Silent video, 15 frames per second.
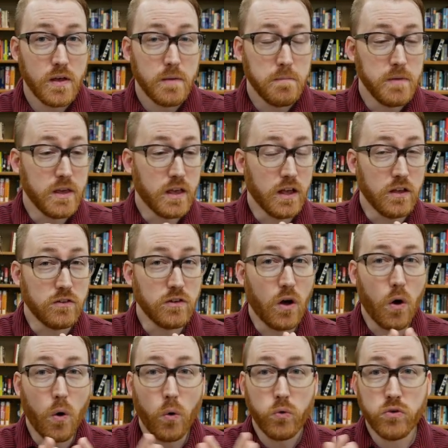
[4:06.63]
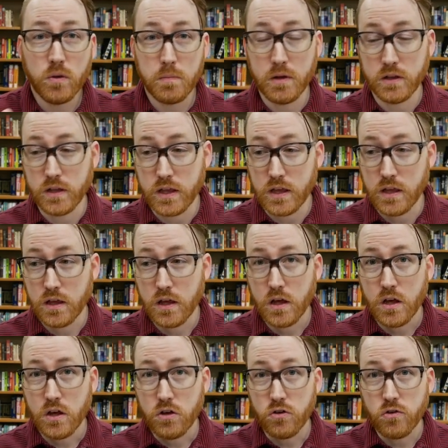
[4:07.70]
Because ultimately,
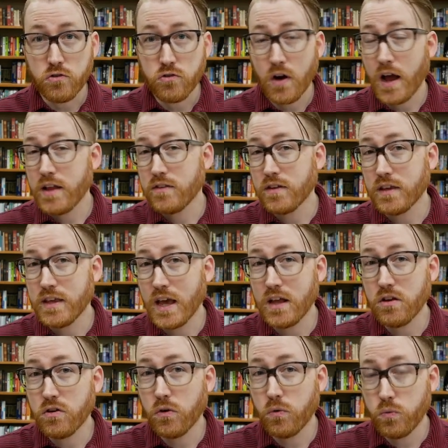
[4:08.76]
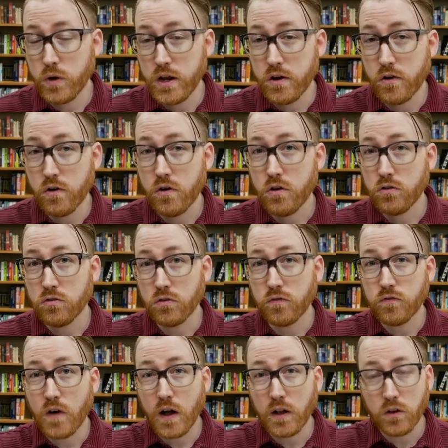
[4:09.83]
you're trying to get your reader to
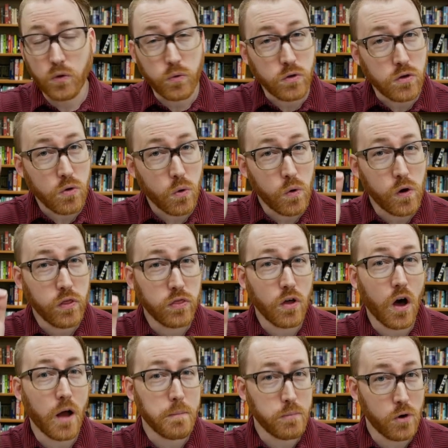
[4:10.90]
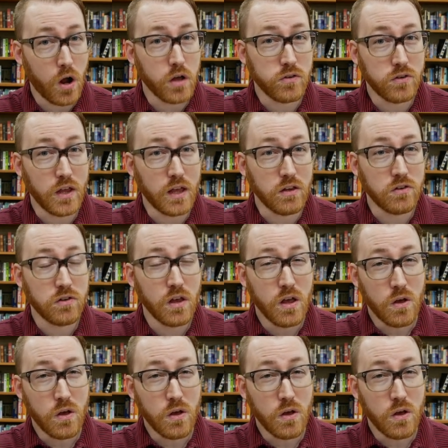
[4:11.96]
follow your thought process